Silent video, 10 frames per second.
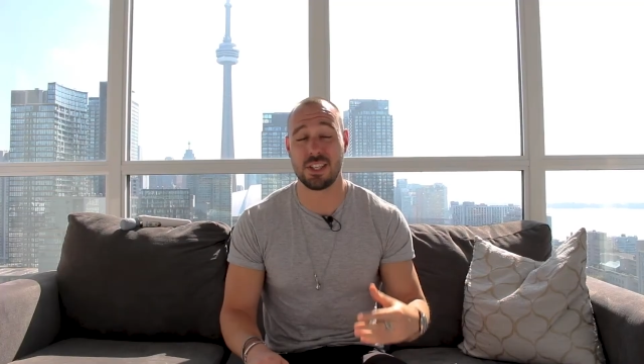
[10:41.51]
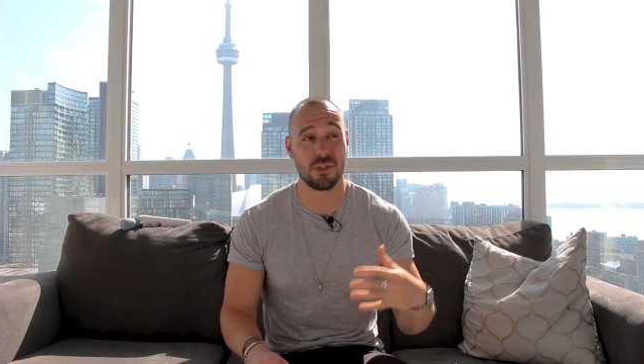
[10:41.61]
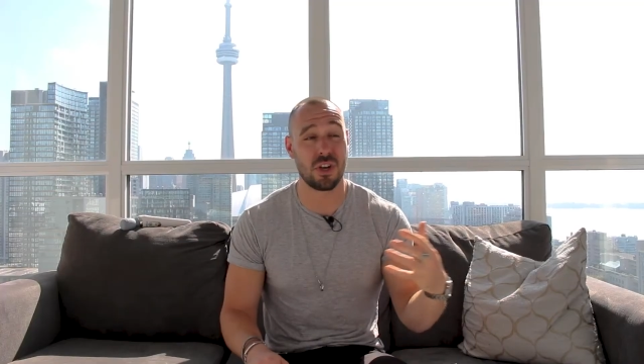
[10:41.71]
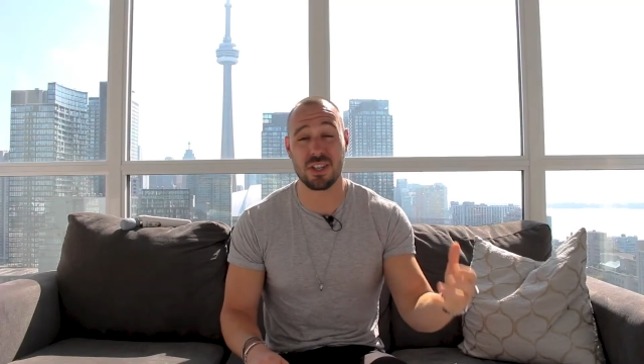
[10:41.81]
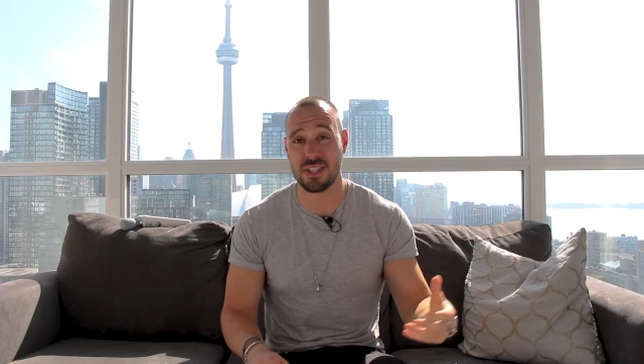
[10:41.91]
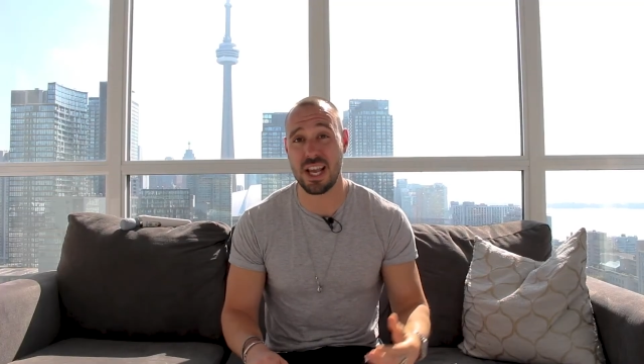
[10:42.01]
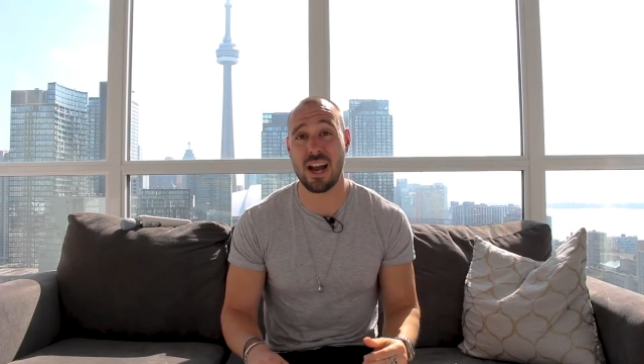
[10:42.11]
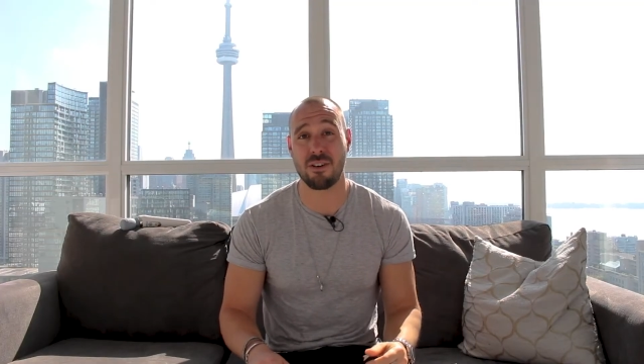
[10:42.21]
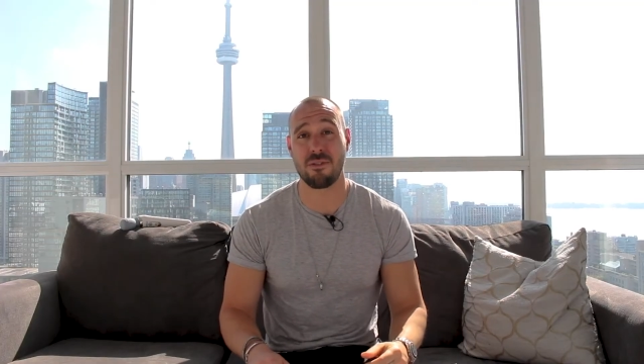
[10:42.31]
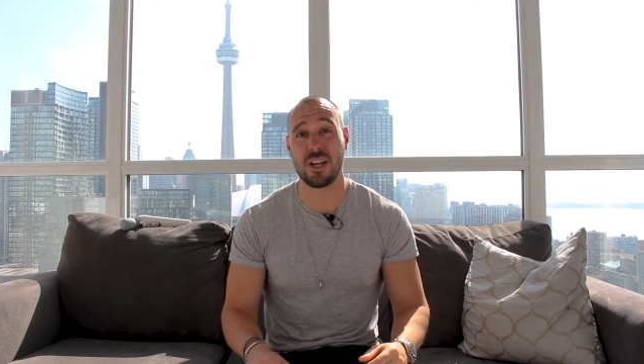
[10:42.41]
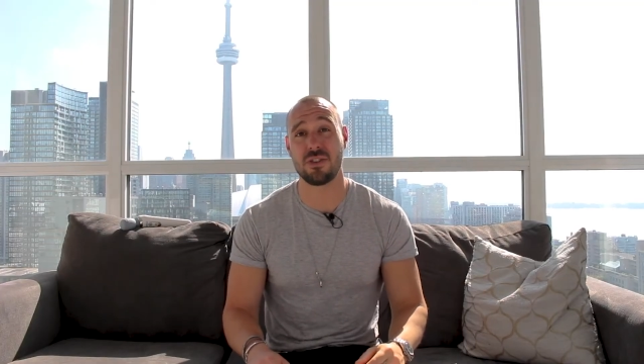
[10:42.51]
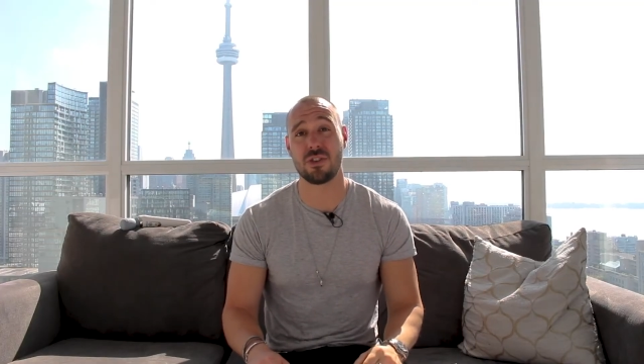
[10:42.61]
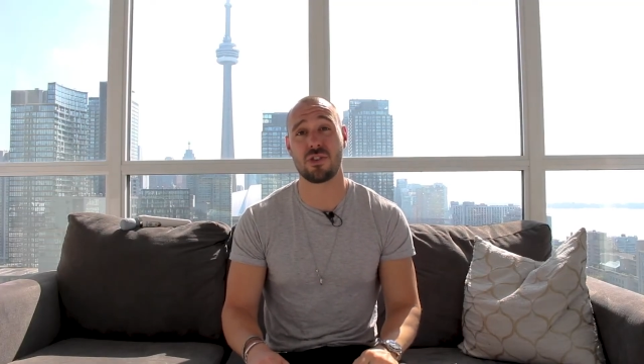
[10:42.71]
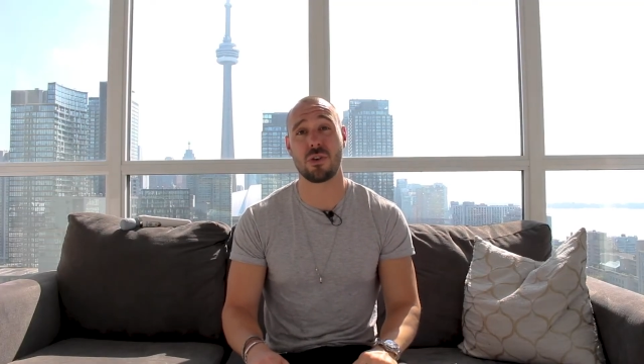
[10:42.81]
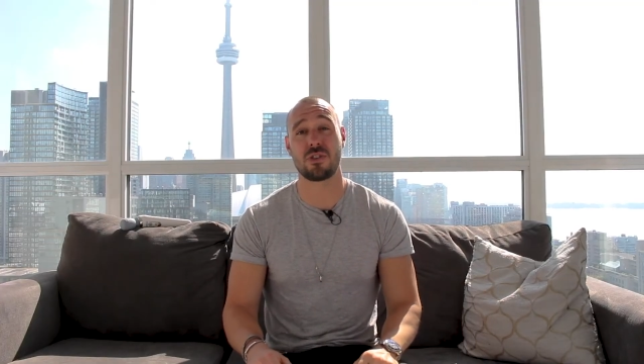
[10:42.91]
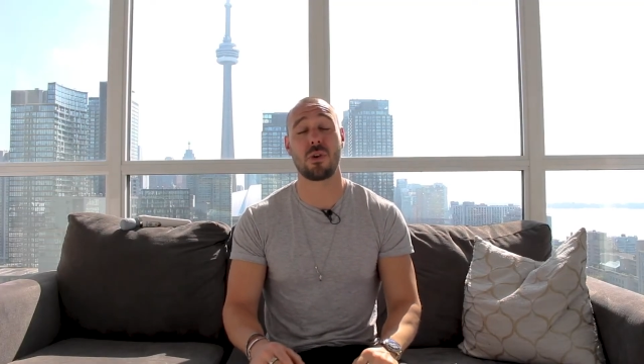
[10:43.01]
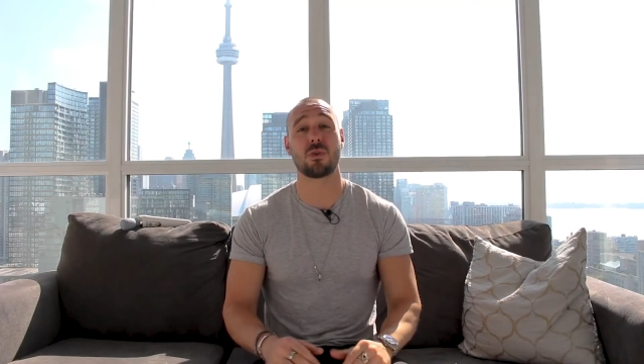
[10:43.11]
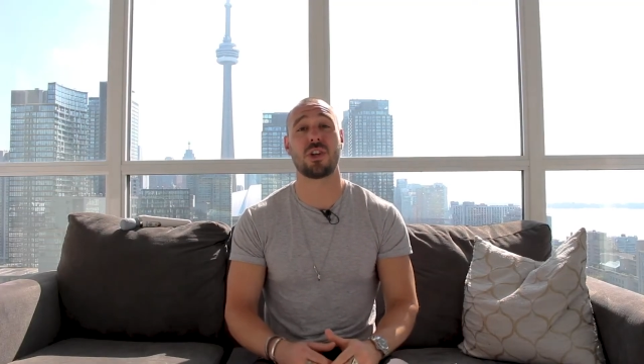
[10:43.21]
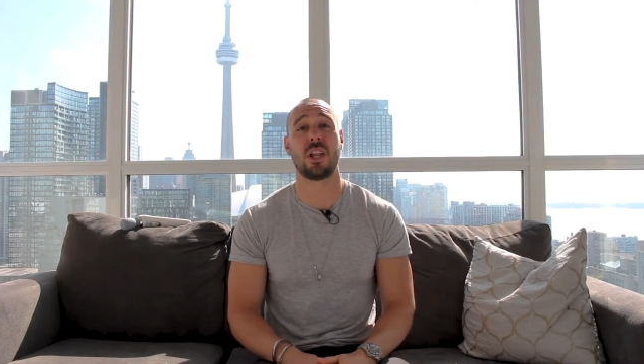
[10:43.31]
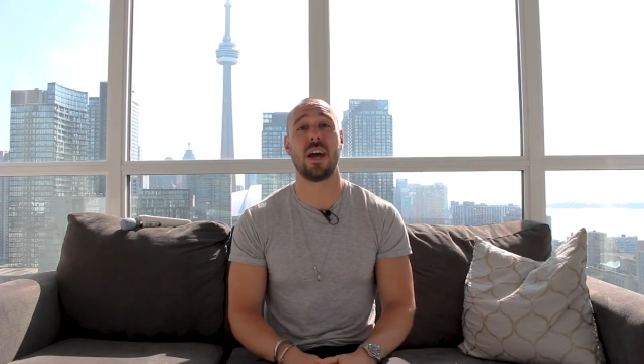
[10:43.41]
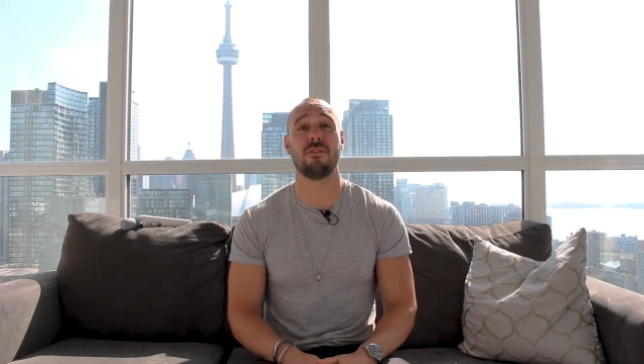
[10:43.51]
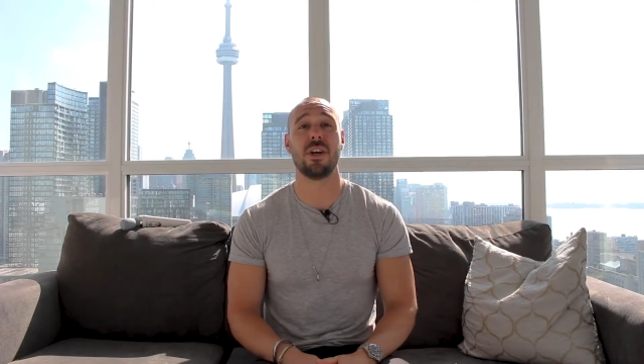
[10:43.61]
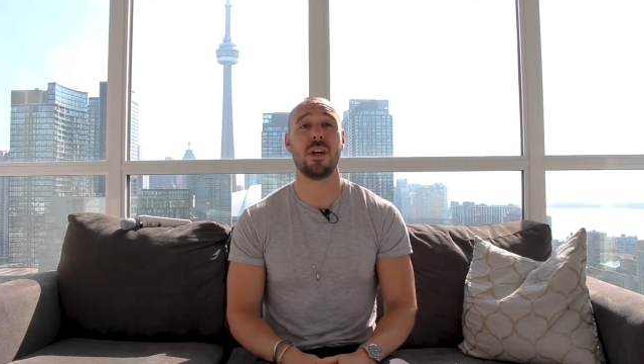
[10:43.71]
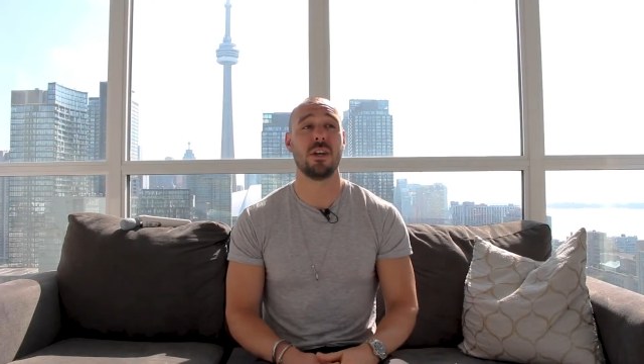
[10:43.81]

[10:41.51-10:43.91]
You start to sacrifice your social life.